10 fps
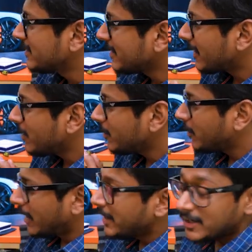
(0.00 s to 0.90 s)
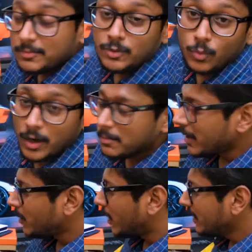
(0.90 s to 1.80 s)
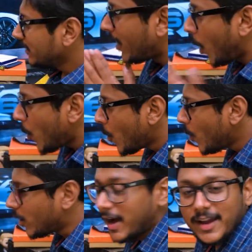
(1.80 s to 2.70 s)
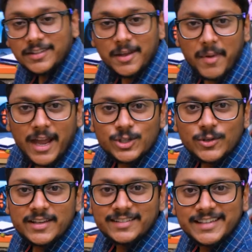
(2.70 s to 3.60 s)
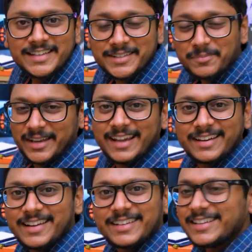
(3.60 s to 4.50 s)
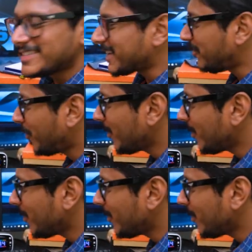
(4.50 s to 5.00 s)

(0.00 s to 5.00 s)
check out the items one by one. Oh guys, I'm actually seeing some tech related stuff